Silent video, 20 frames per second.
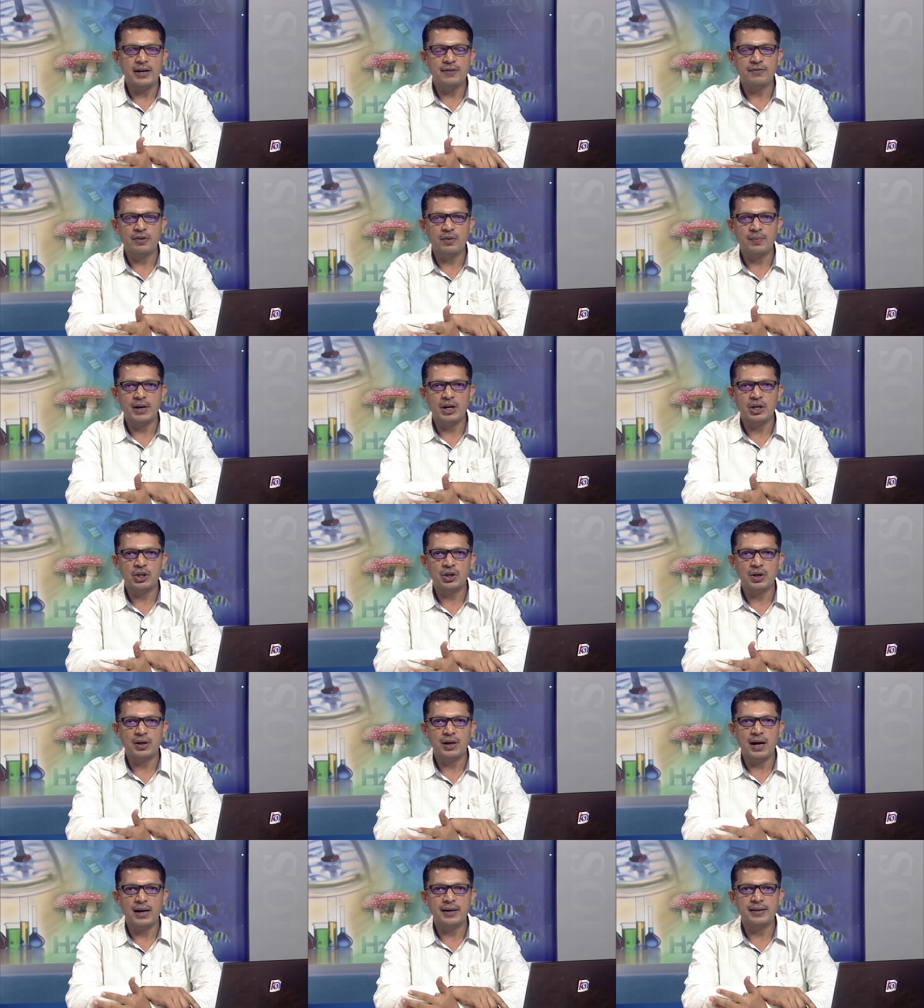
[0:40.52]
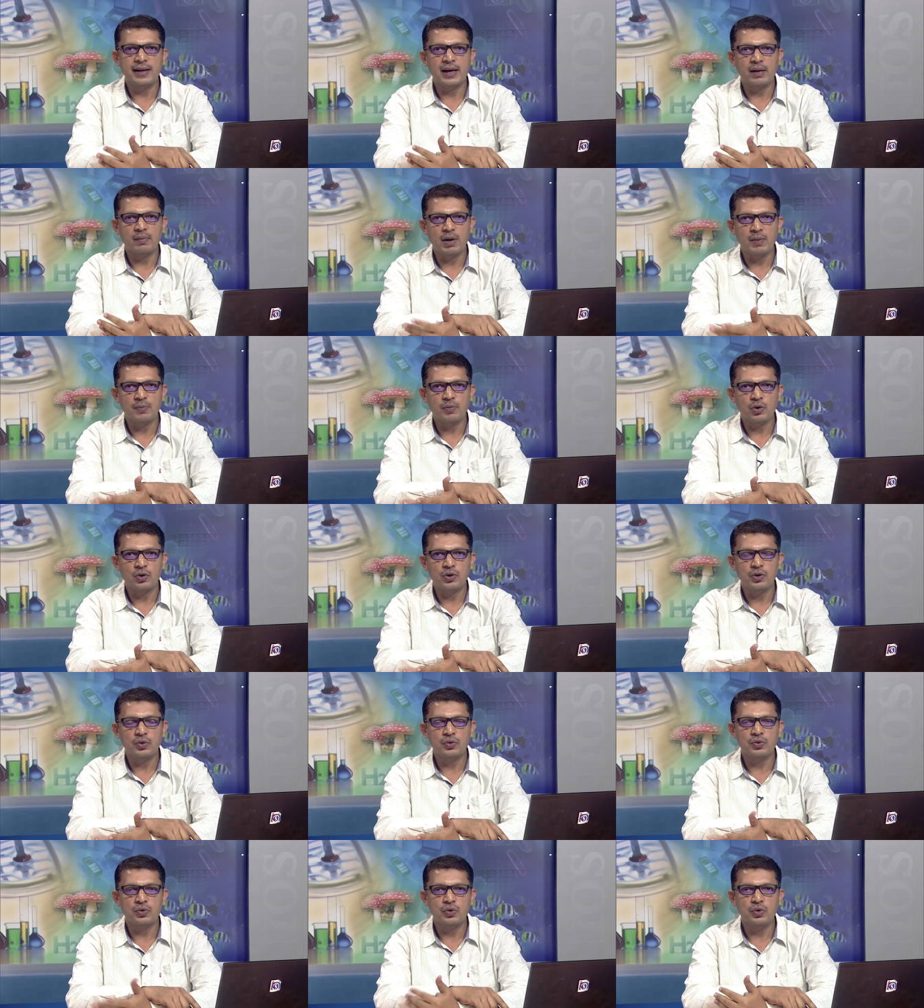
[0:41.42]
information and thereby
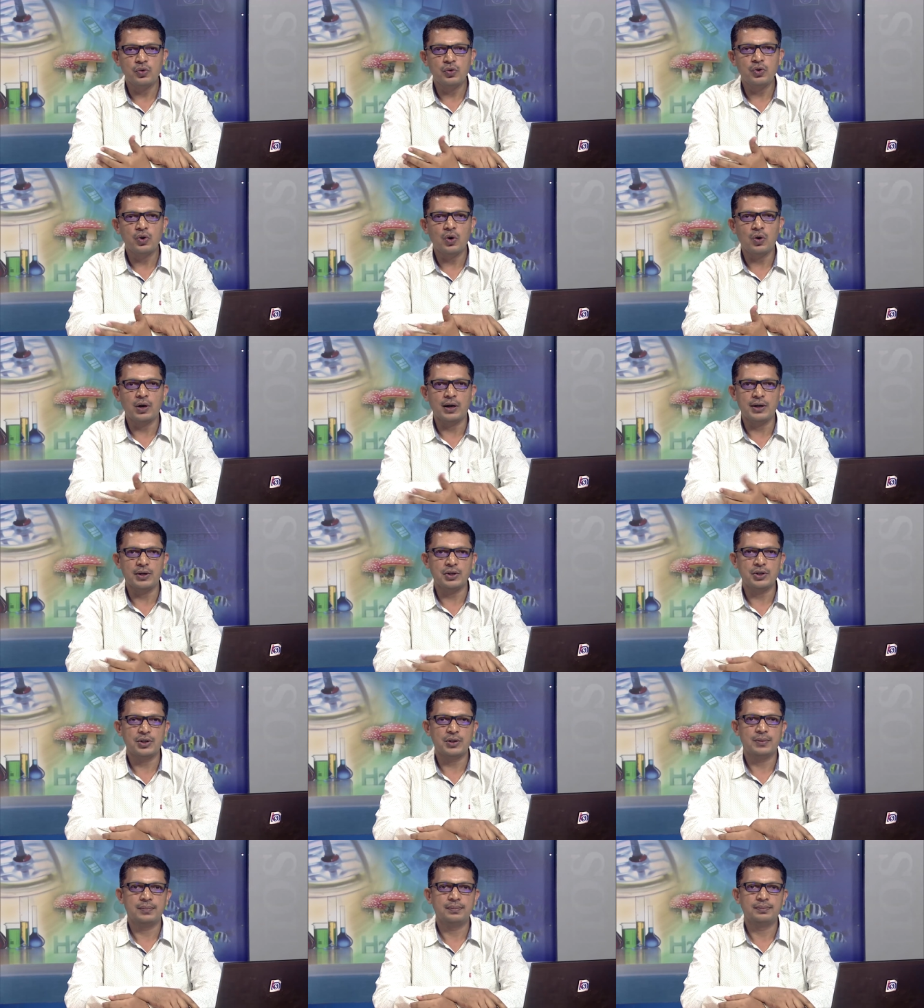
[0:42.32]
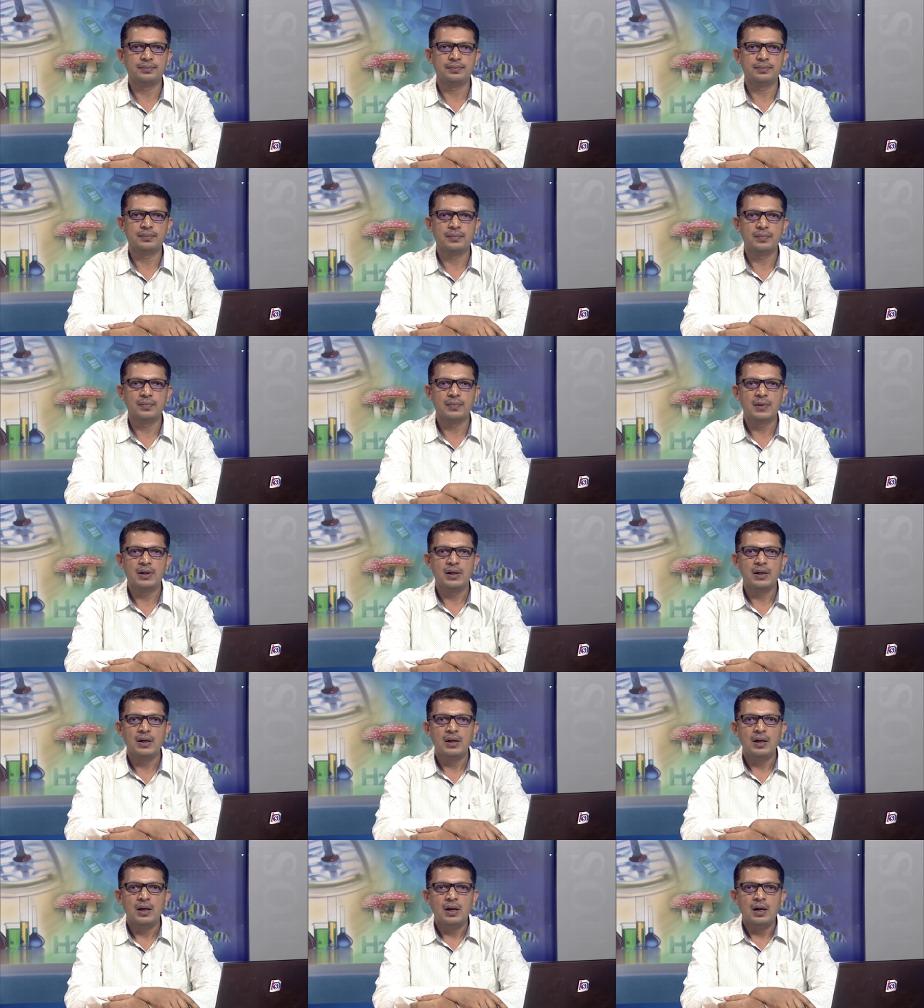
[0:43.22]
produce new knowledge.
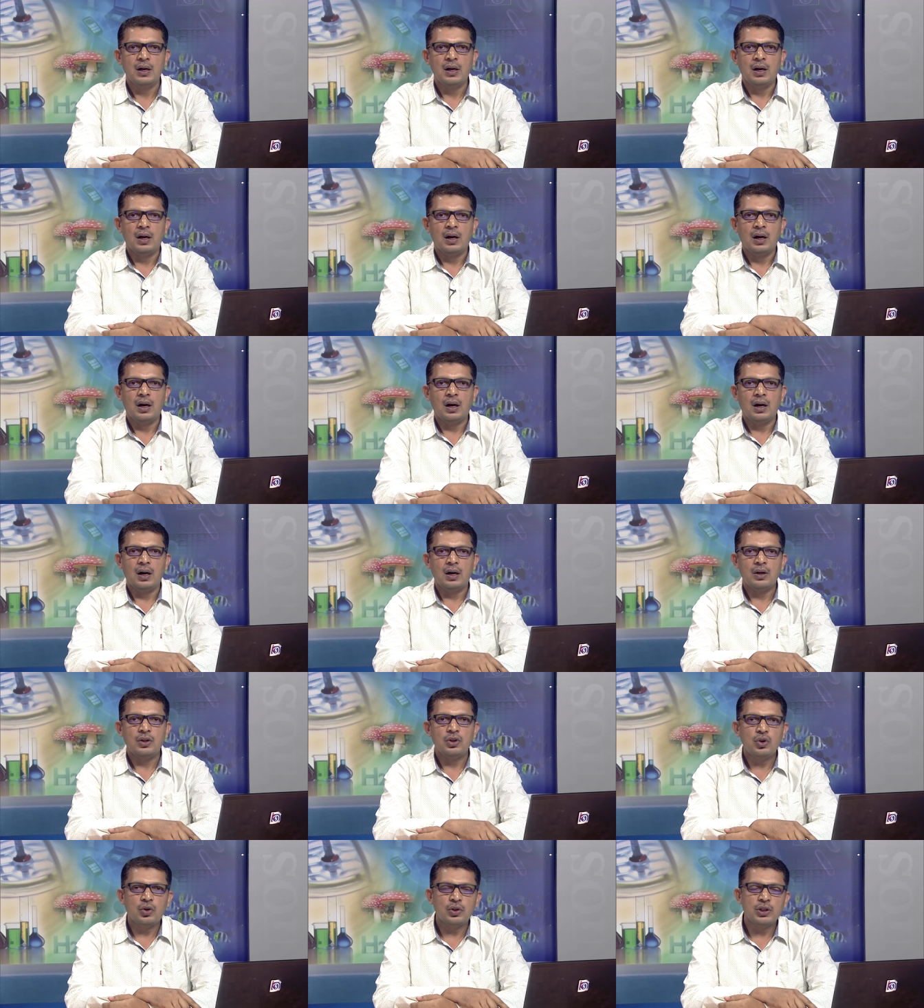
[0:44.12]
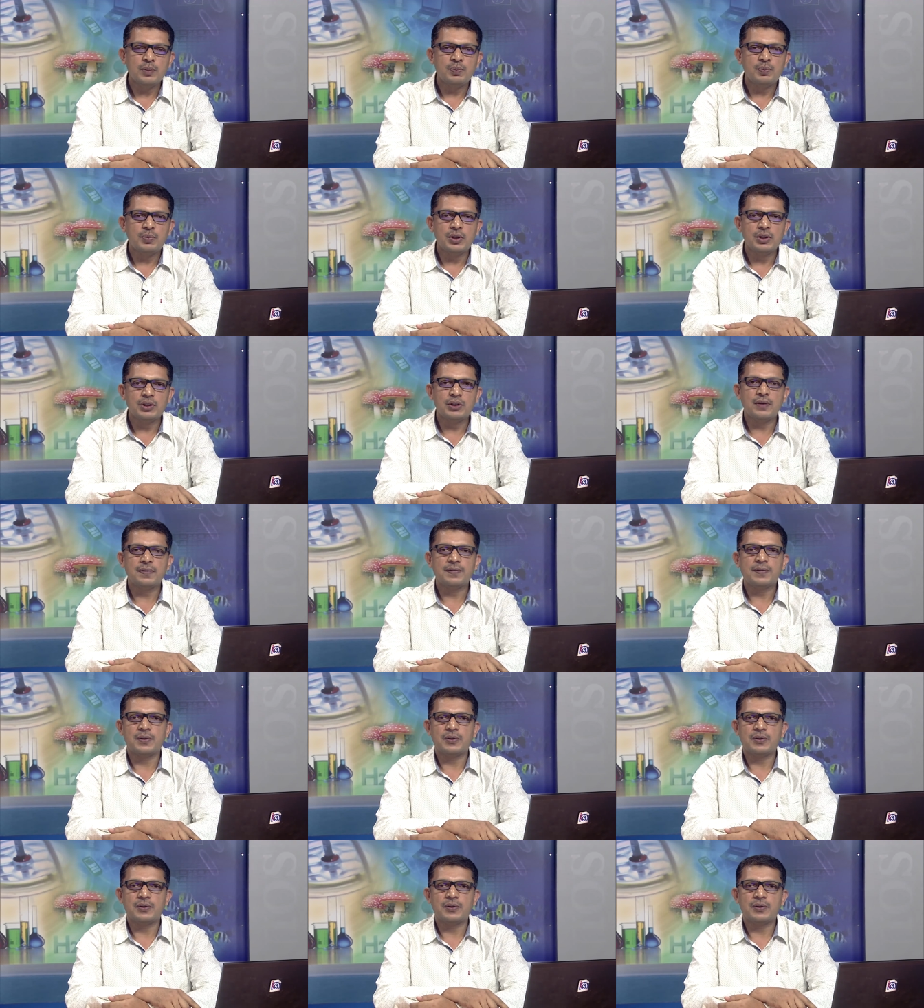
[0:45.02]
Uh, though the birth of